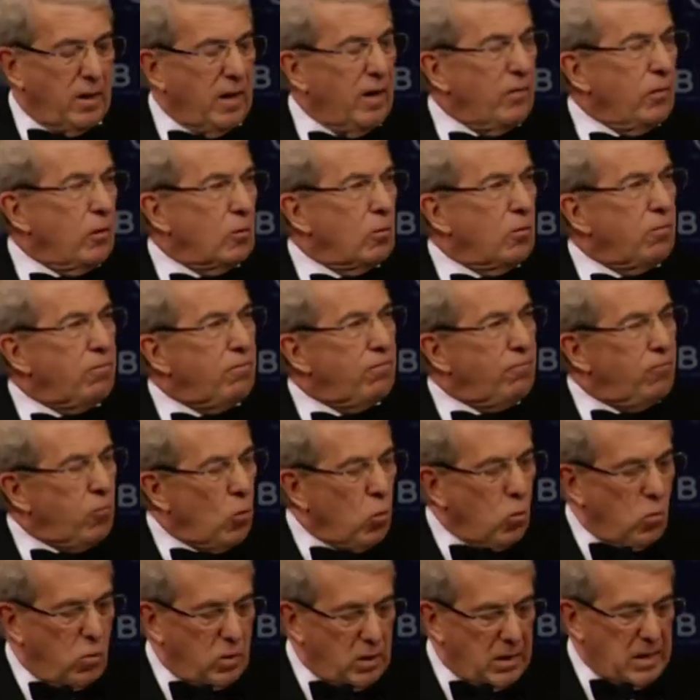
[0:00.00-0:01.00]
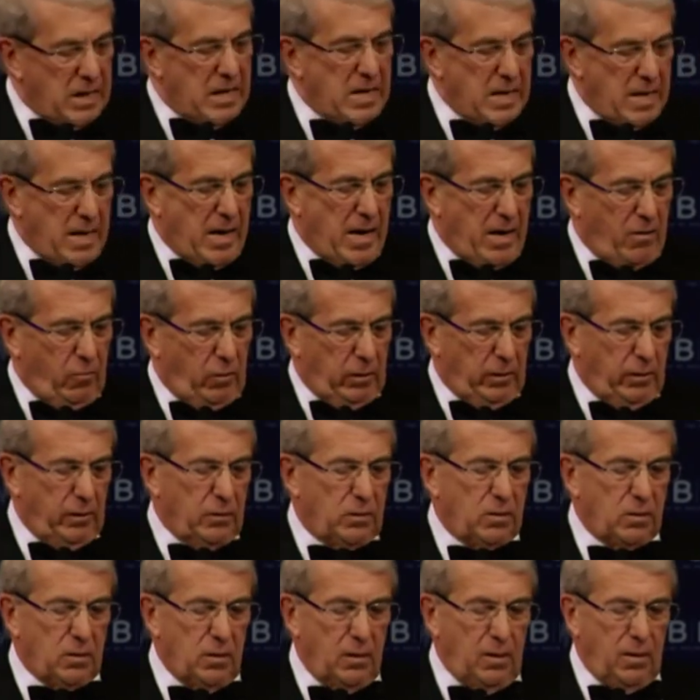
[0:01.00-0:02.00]
and there are four key
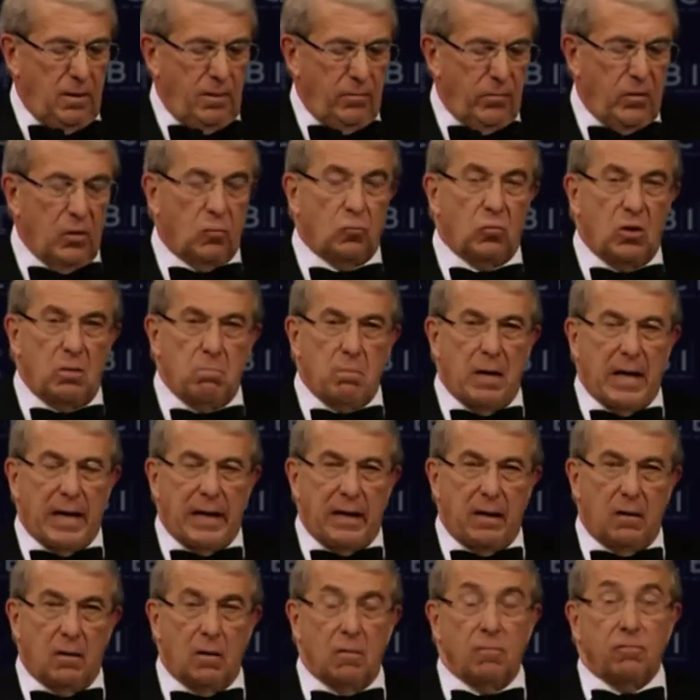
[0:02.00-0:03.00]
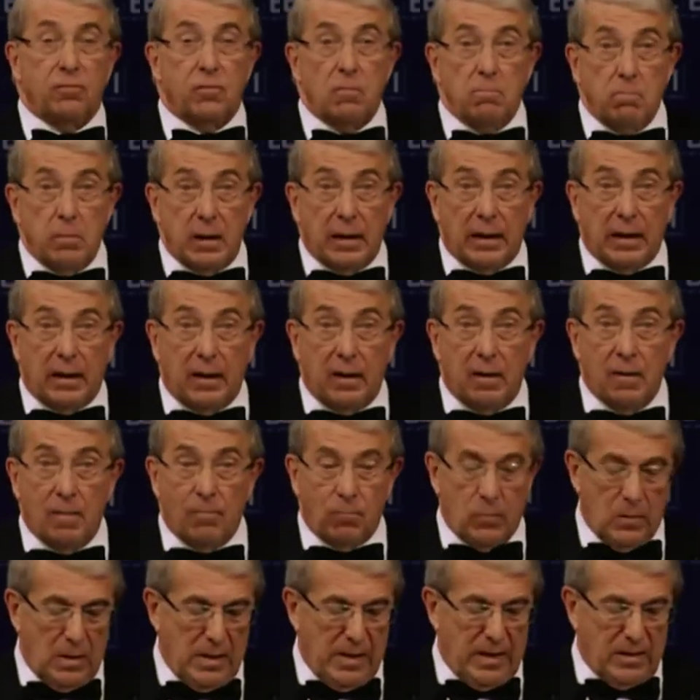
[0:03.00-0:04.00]
areas that remain for me
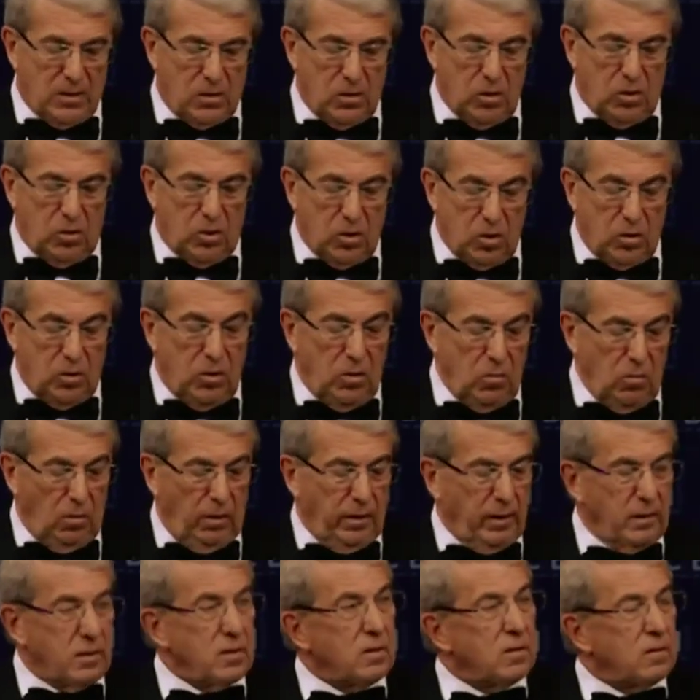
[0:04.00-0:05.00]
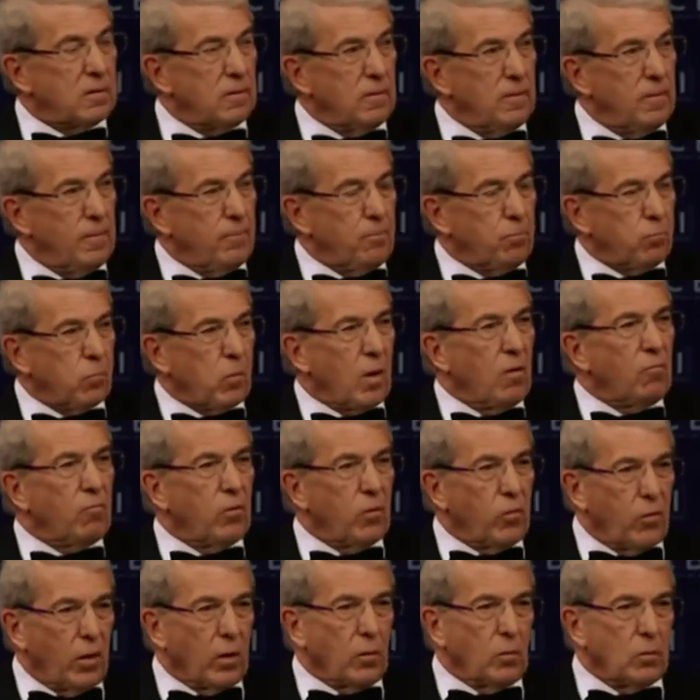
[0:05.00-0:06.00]
as the to-do list for
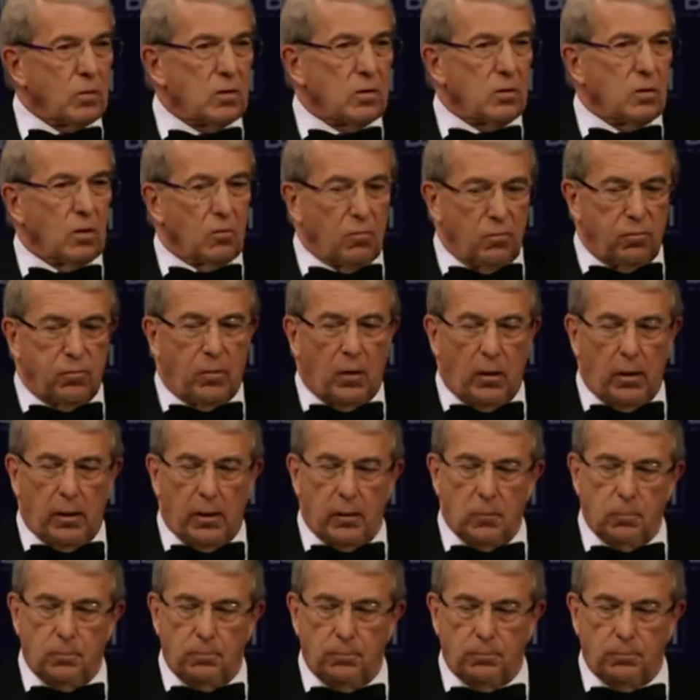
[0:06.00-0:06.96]
those that follow.